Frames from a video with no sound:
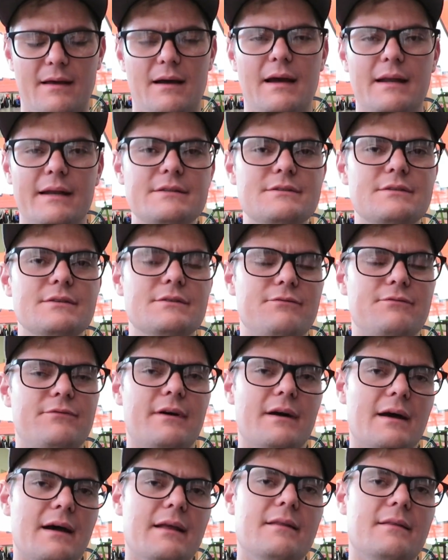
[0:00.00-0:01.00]
I need to
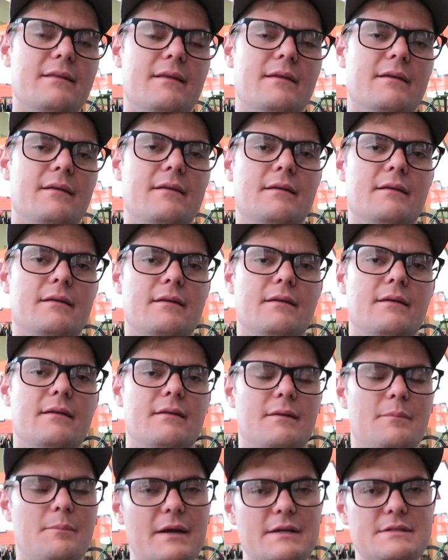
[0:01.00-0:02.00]
find
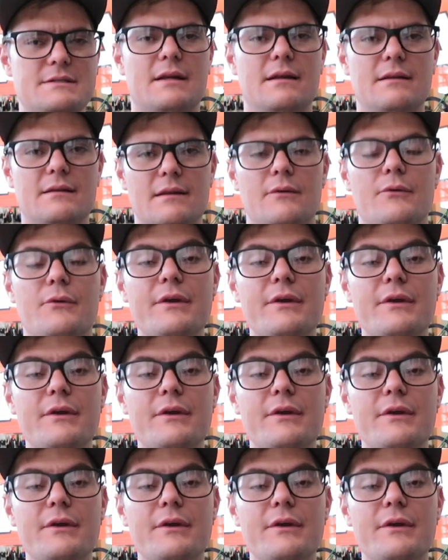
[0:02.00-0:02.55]
the passion and the